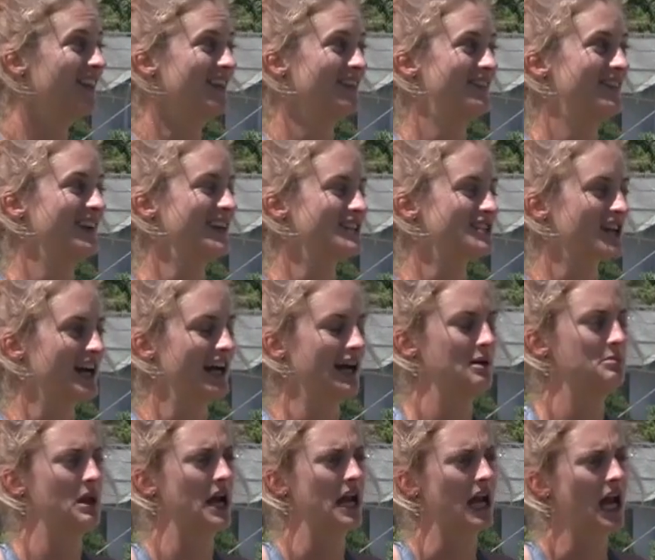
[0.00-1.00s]
on the finish line.
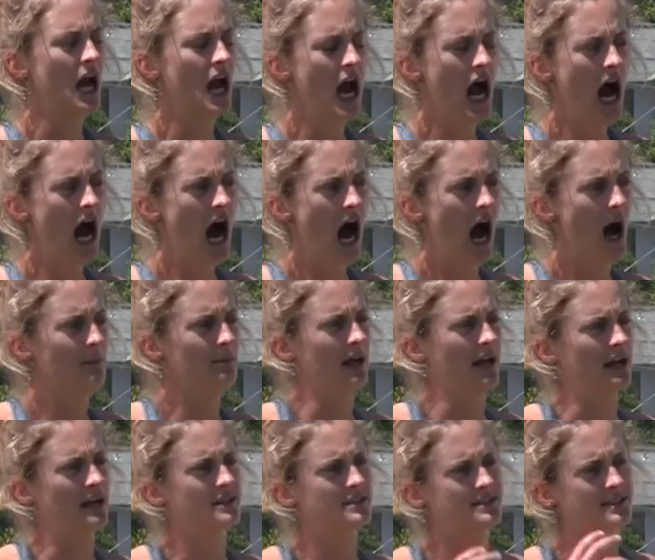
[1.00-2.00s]
I'm like, I'm
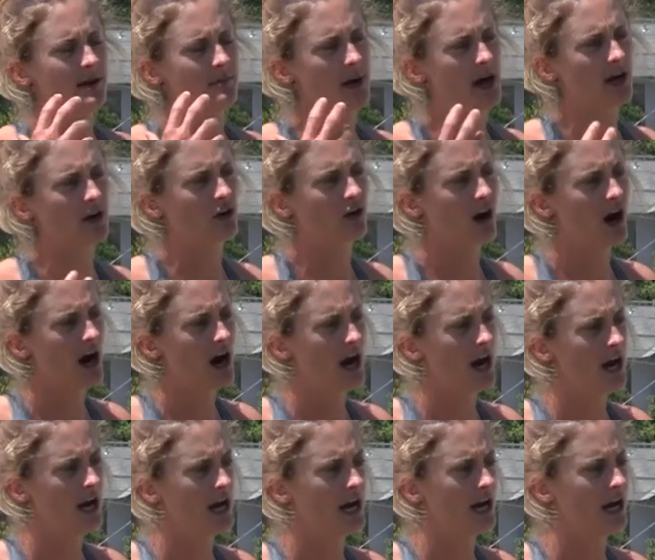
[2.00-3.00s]
like semi
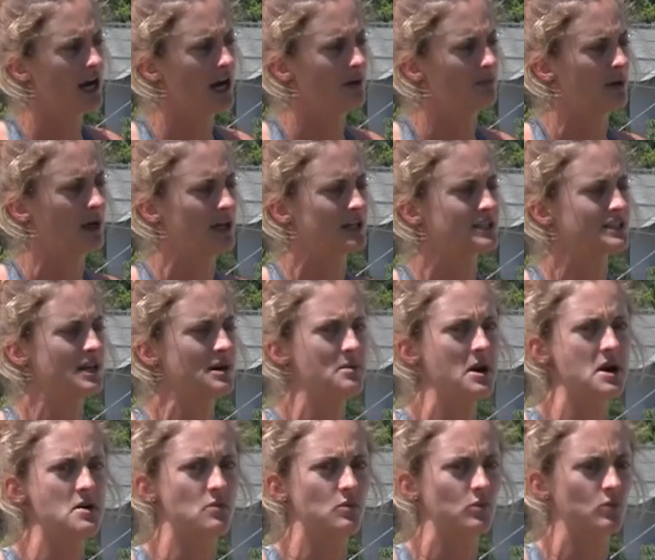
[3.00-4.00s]
crying. I'm like
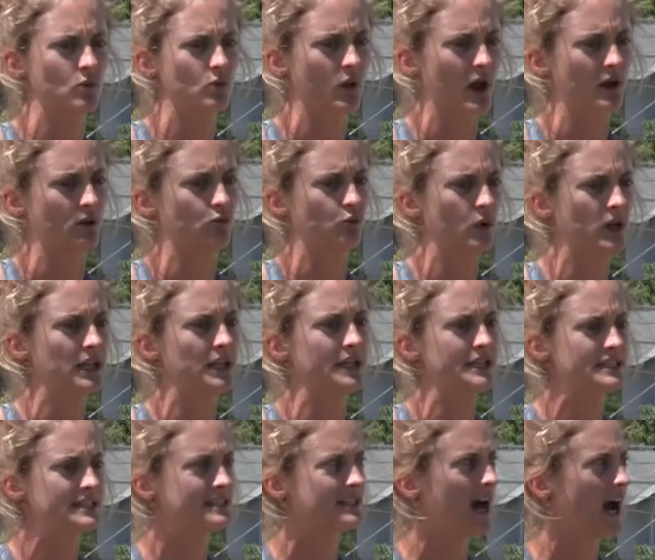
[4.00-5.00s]
semi, like
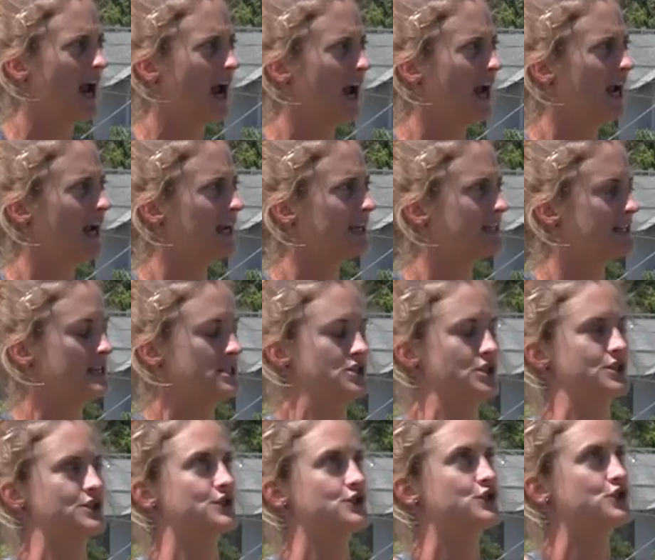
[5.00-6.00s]
really psyched and
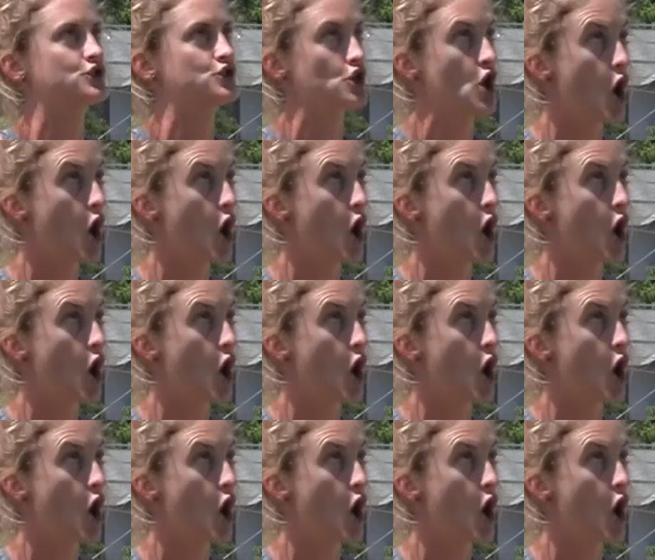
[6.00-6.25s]
just